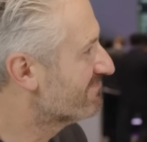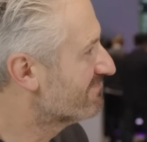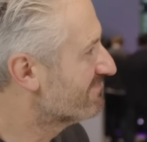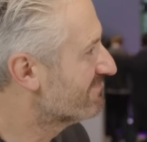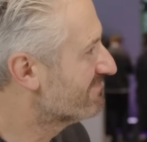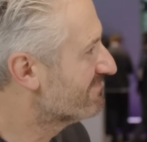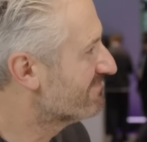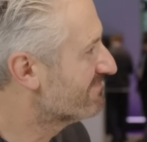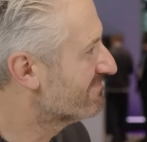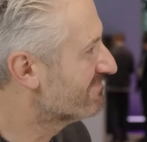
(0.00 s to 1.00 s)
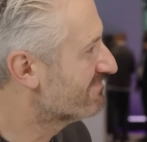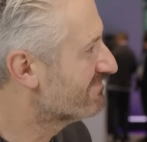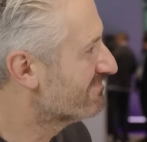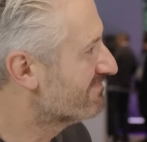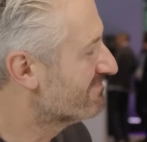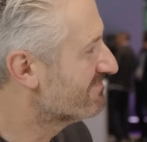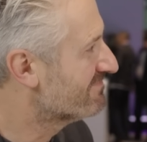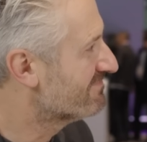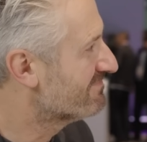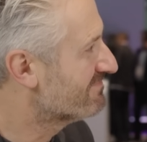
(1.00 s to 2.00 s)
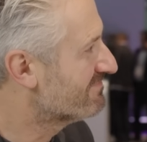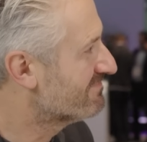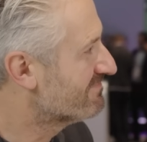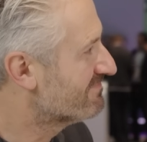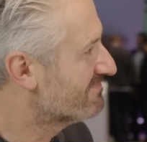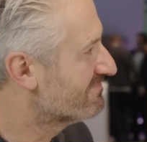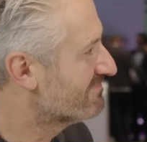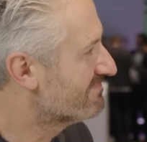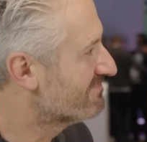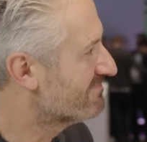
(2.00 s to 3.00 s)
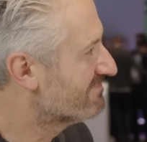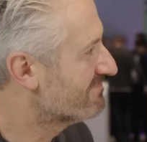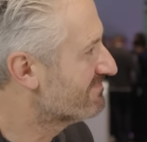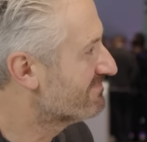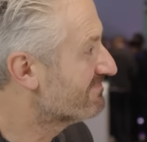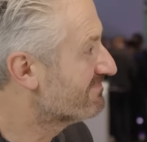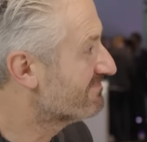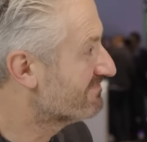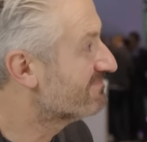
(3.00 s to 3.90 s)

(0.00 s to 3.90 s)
(not speaking)